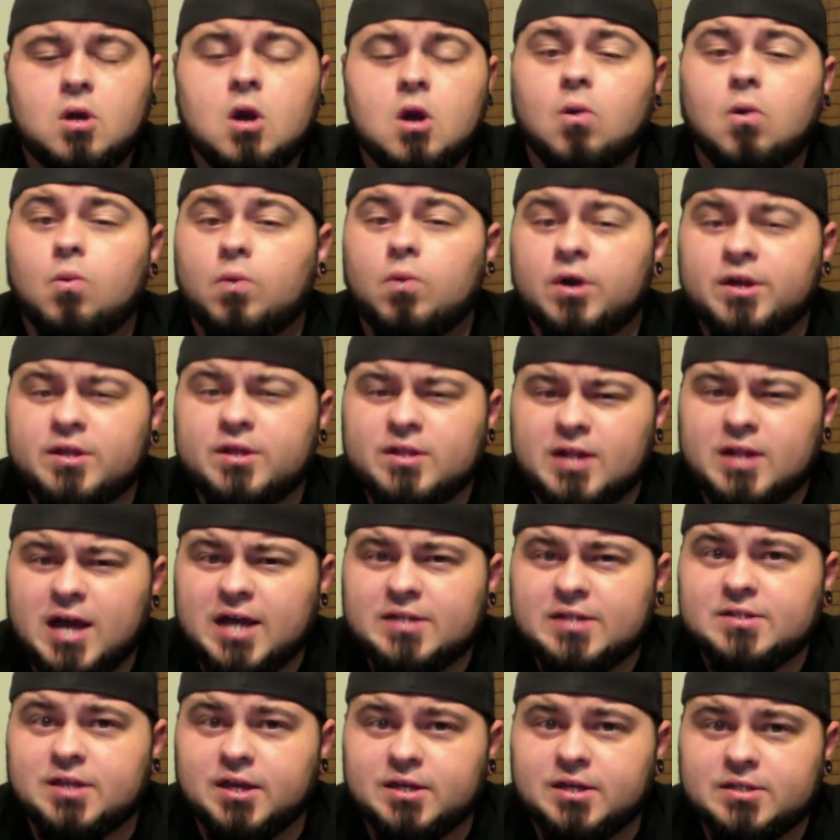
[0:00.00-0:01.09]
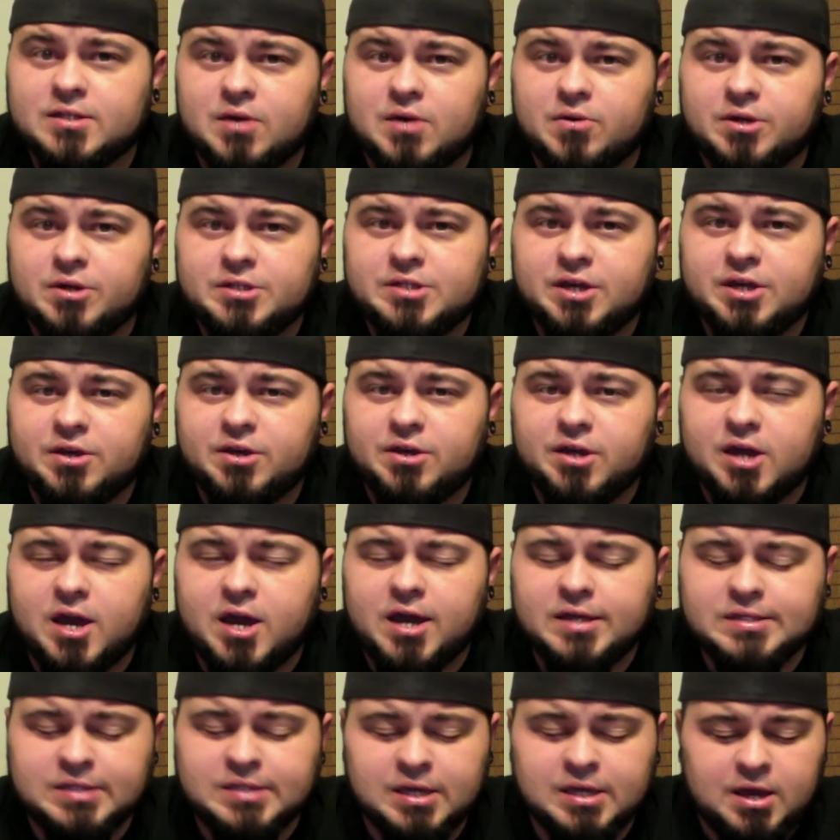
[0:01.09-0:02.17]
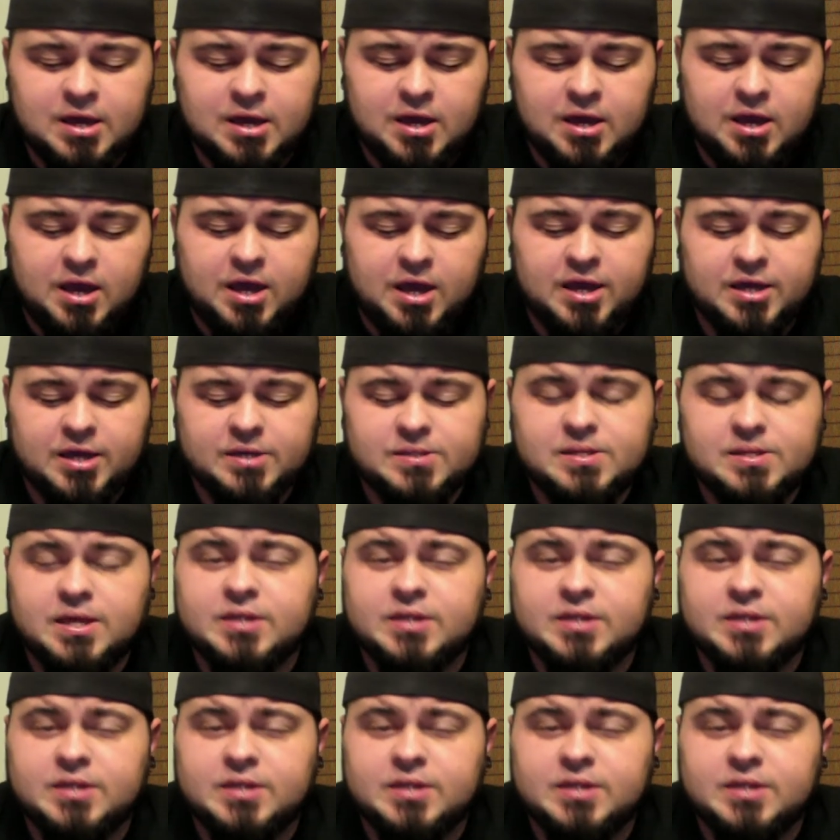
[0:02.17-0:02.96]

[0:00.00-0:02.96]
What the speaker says: One of the last things I want to tell you guys is that